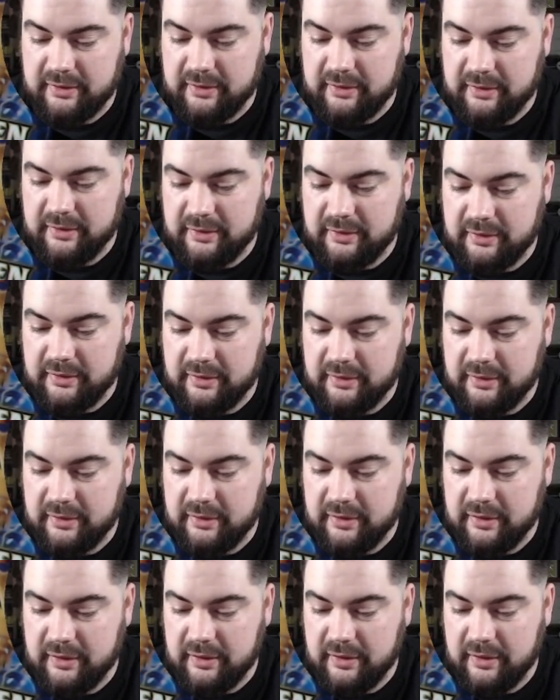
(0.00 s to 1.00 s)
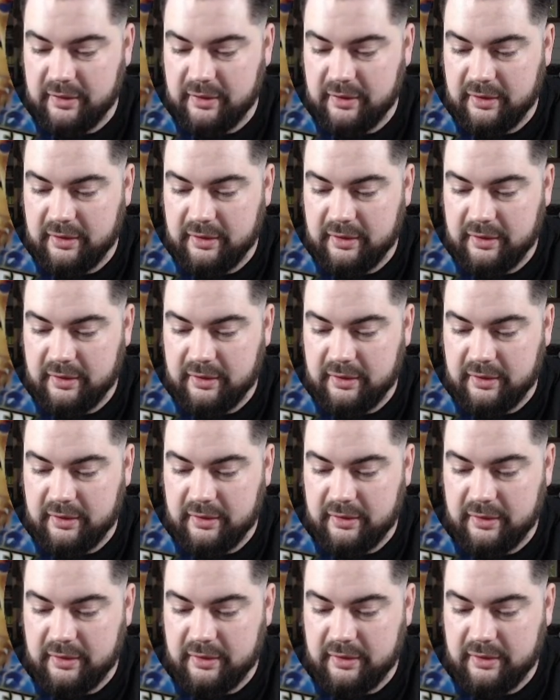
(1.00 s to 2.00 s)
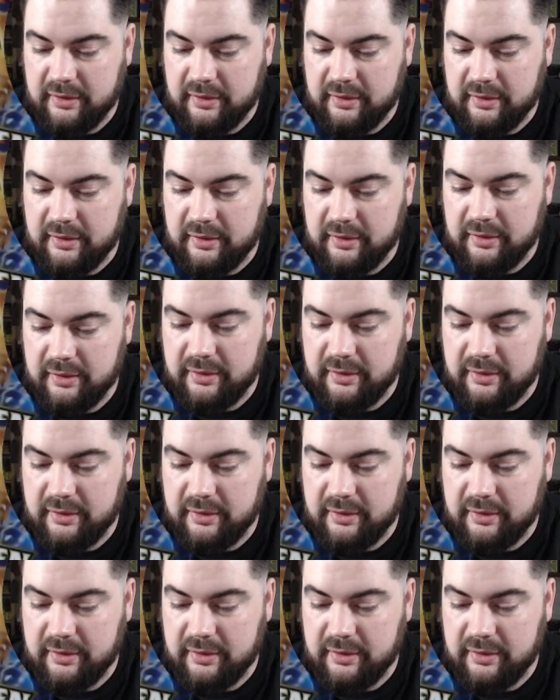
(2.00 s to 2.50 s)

No one is speaking in this clip.